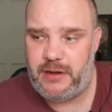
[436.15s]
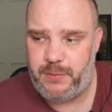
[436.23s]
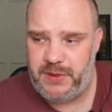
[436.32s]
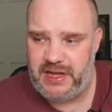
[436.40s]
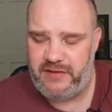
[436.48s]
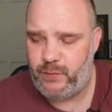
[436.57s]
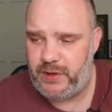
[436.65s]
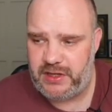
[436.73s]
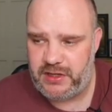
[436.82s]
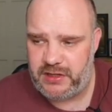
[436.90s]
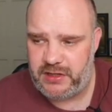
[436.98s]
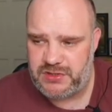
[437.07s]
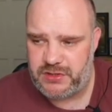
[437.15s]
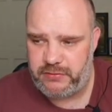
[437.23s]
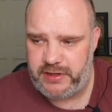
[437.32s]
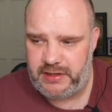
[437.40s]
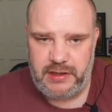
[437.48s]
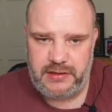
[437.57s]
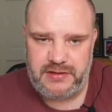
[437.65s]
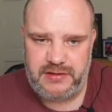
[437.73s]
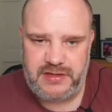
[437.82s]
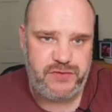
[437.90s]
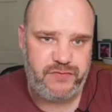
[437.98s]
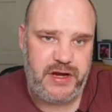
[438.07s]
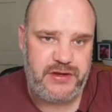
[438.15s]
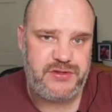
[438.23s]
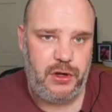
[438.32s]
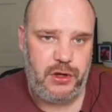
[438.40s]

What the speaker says: but even when you're using her in dungeon runs,